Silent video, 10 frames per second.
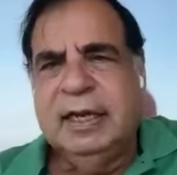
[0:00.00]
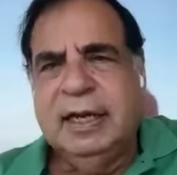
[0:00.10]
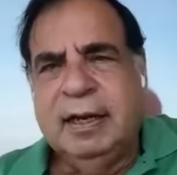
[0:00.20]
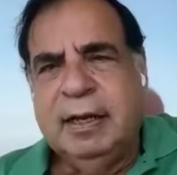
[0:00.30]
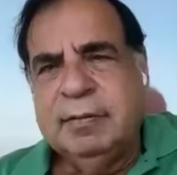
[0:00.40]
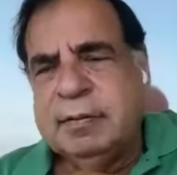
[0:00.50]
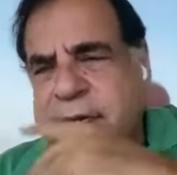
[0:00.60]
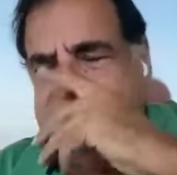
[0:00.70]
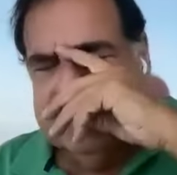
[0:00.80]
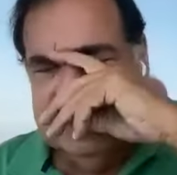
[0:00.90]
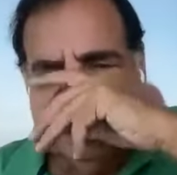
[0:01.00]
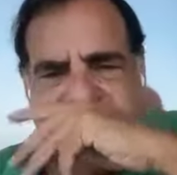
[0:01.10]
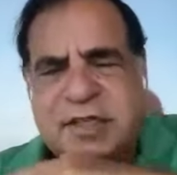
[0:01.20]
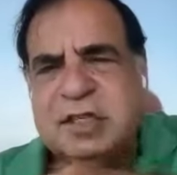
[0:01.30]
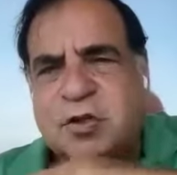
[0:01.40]
uh, the
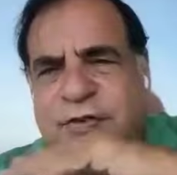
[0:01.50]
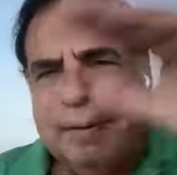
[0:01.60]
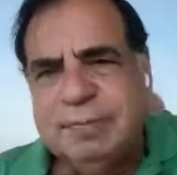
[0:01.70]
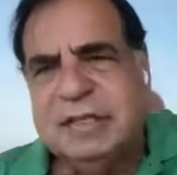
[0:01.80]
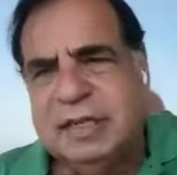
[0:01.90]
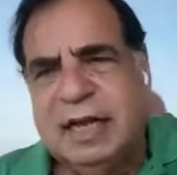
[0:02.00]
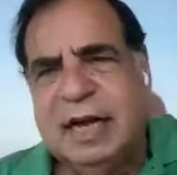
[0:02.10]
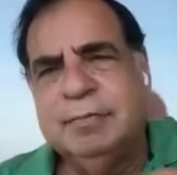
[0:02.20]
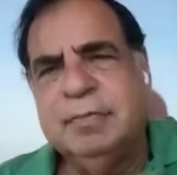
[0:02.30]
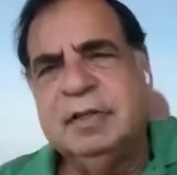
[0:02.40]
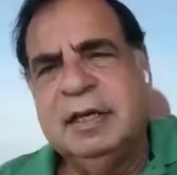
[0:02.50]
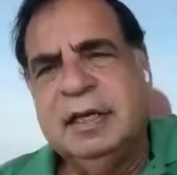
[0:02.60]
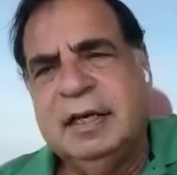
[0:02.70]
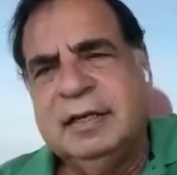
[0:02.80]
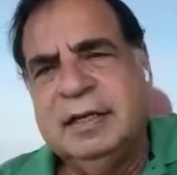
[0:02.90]
street of Amsterdam,
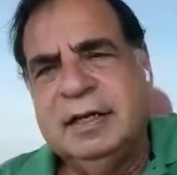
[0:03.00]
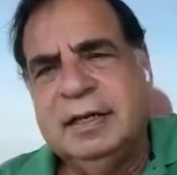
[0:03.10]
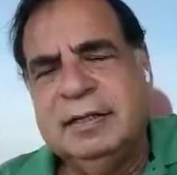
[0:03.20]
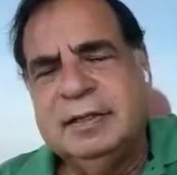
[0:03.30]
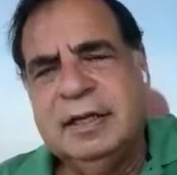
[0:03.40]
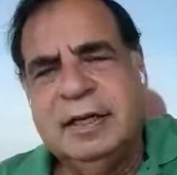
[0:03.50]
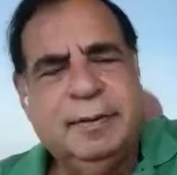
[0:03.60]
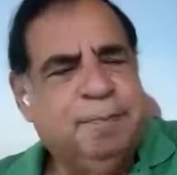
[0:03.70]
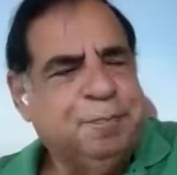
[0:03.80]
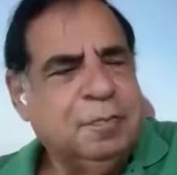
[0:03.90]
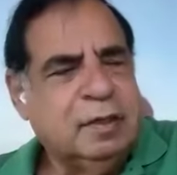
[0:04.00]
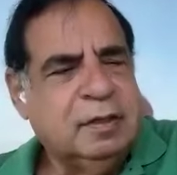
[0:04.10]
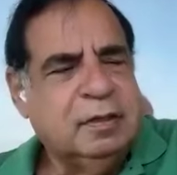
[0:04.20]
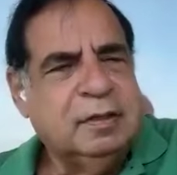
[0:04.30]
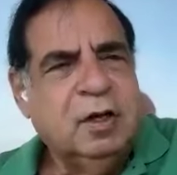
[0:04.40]
the the, the
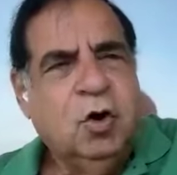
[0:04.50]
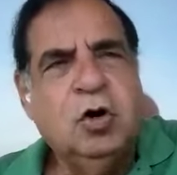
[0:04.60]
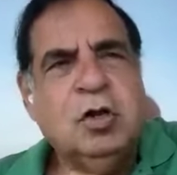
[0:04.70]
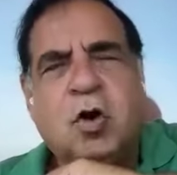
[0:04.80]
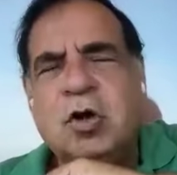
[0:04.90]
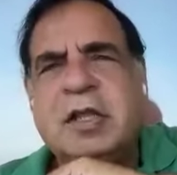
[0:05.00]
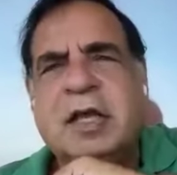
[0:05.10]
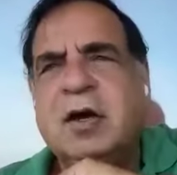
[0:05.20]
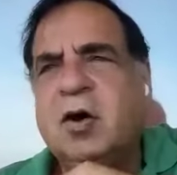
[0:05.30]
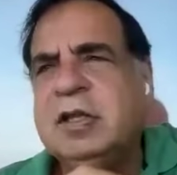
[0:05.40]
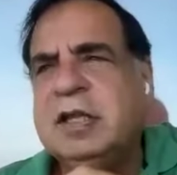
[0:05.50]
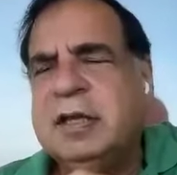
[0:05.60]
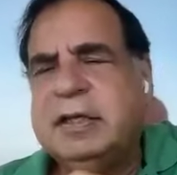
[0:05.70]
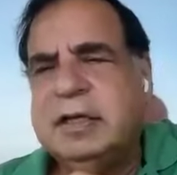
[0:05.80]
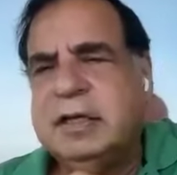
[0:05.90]
all, all the all
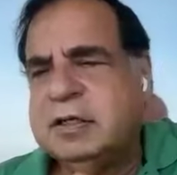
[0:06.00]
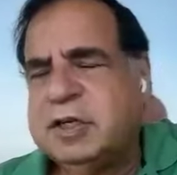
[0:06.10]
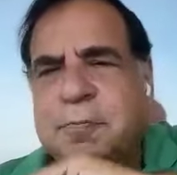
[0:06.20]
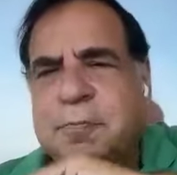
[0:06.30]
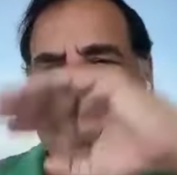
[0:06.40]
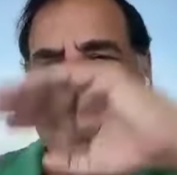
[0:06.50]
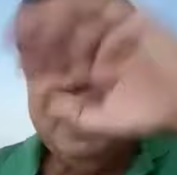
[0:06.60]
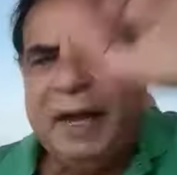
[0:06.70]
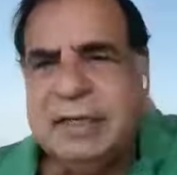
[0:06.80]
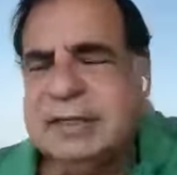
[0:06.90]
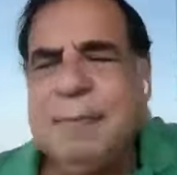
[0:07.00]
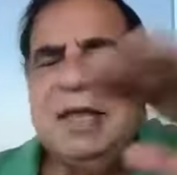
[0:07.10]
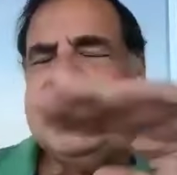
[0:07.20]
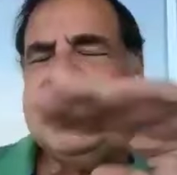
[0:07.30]
the uh, turnpikes. I mean,